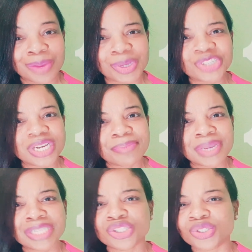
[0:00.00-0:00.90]
which really
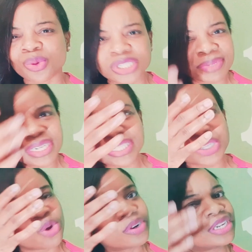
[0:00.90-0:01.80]
means don't be
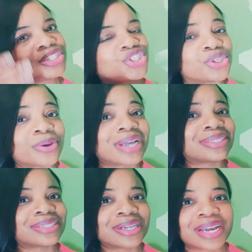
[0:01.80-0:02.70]
discouraged, you can
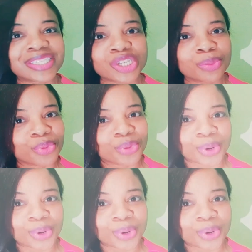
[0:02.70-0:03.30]
still get on